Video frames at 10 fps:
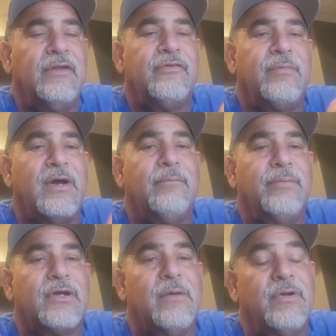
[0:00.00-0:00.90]
it's about
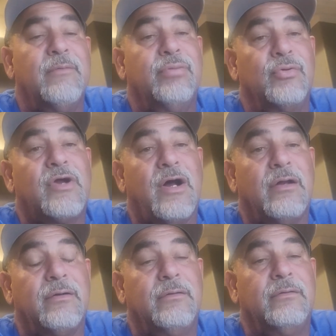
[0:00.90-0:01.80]
becoming a blue
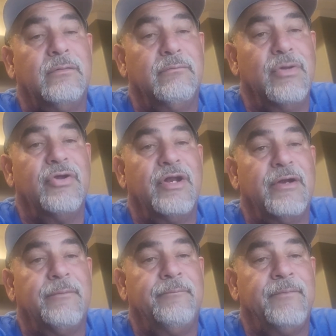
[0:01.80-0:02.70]
collar
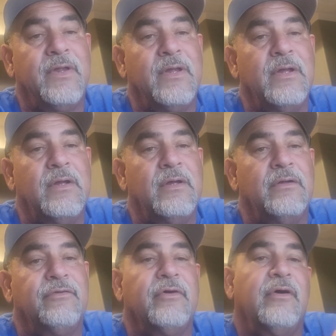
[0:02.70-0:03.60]
millionaire.
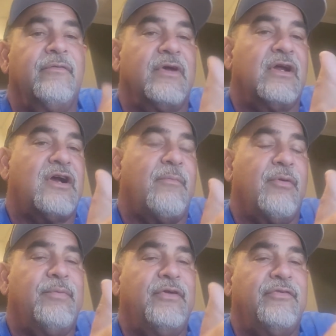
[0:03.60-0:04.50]
So we got a couple
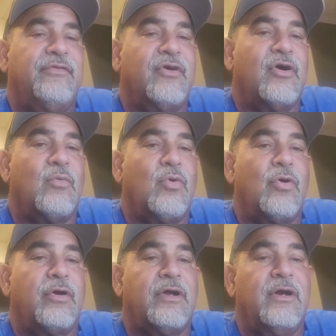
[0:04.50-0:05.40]
of pieces of
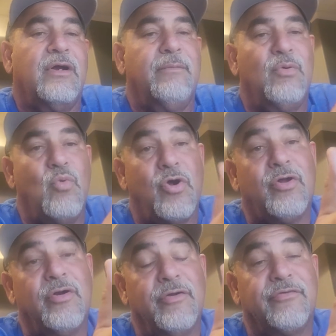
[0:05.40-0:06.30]
artwork, and I've been
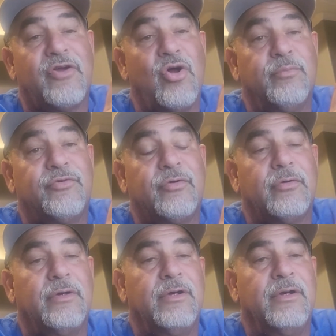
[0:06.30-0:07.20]
working on a
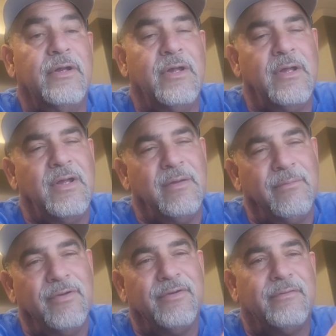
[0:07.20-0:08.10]
sculpture,
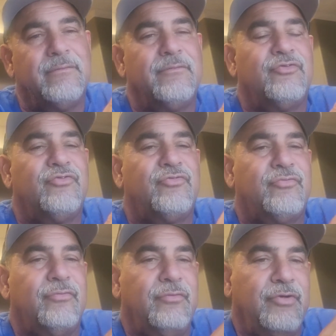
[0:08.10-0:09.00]
and
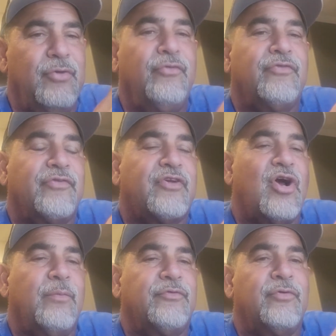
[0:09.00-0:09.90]
use the
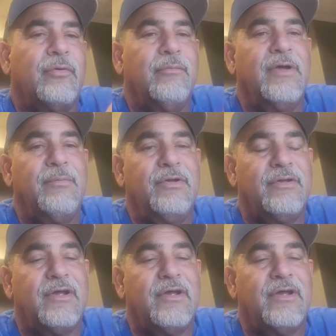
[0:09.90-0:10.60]
sculpture and maybe